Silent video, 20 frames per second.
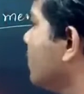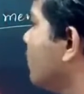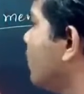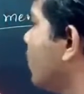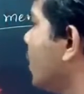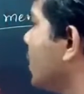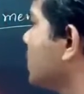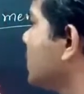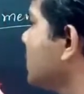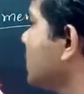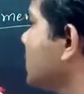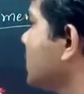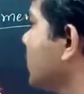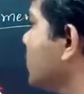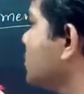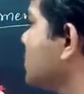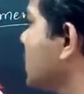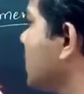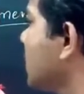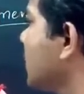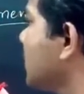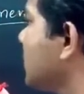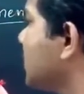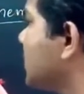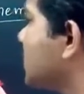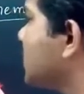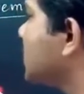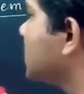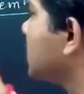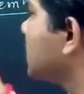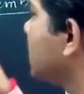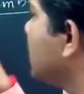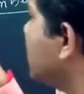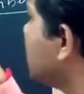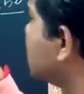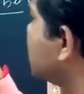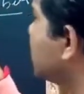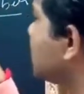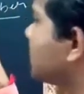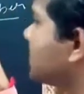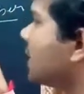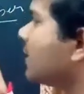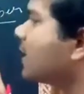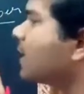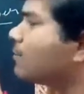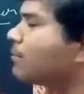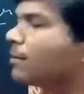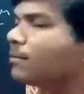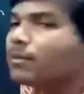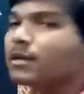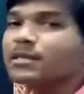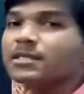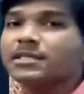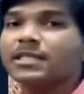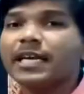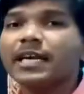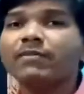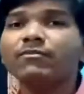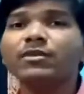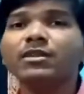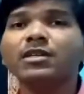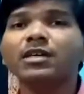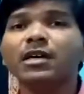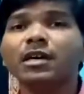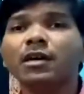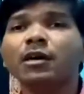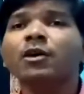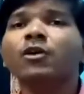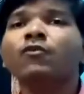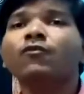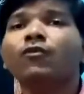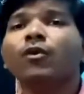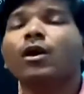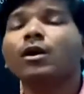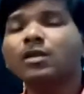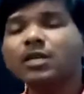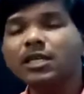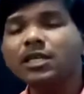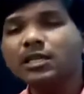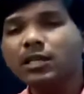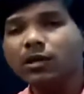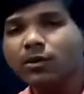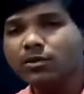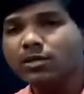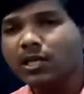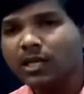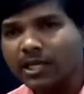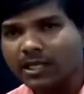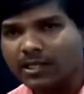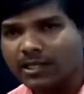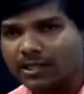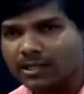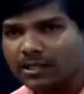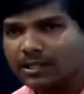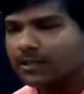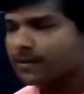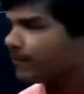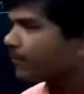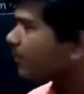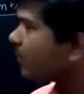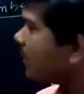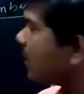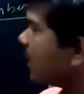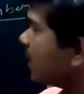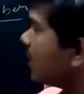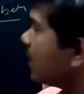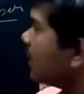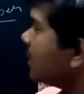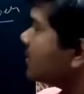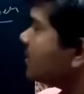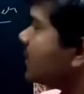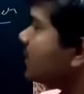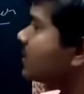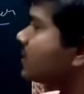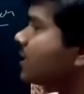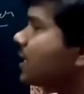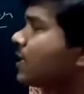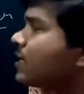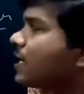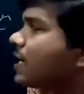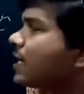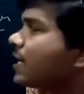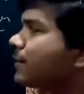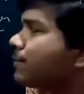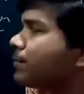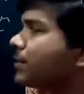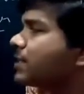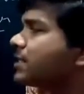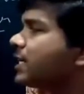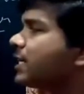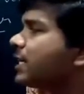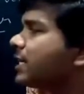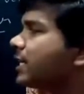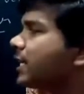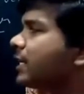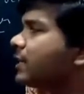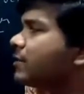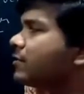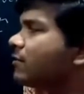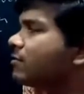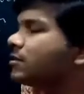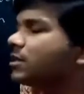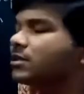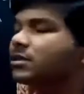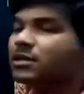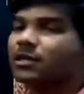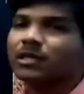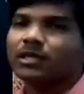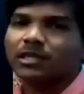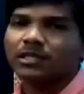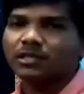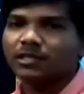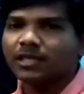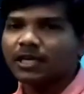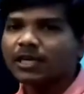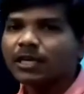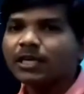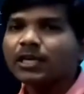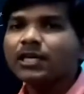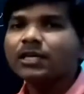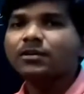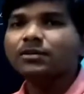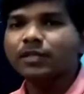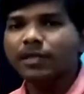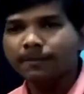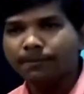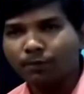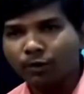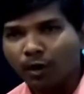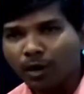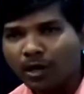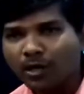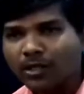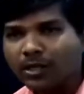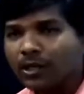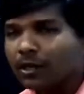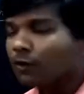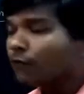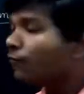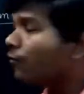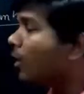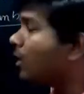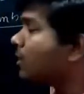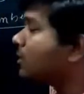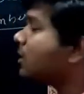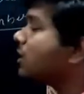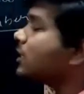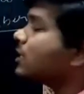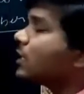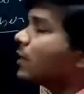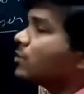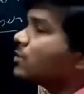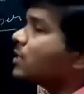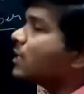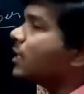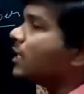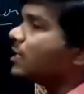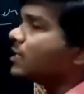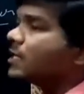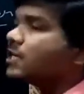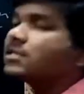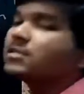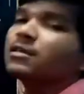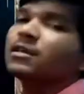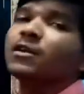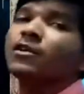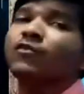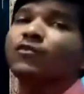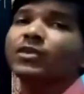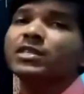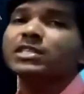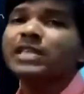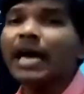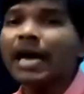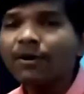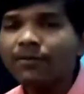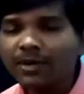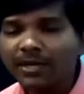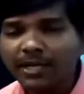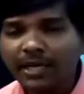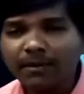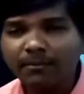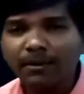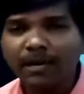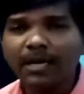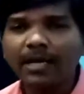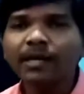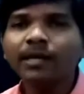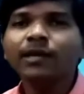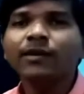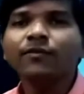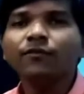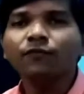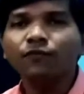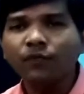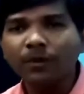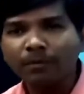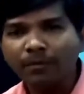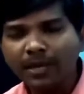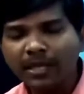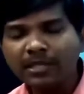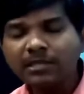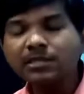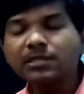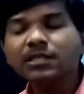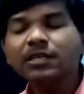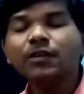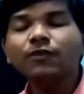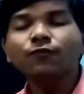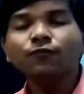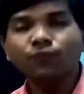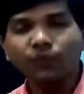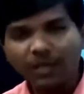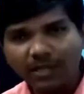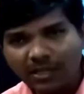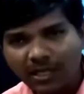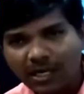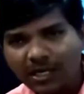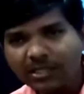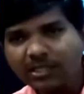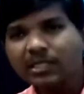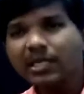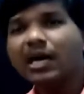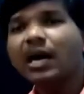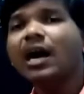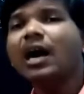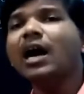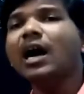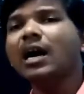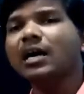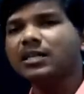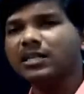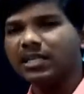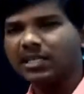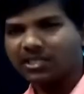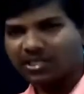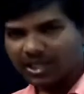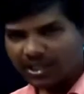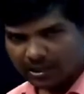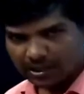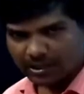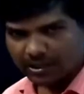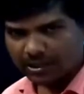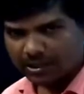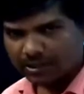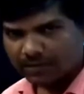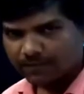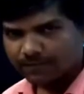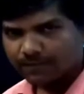40,000 letters. 600 members came with the 40,000 letters. 600 representative of the third estate, they brought 40,000 letters which have written by women, peasants, artisans.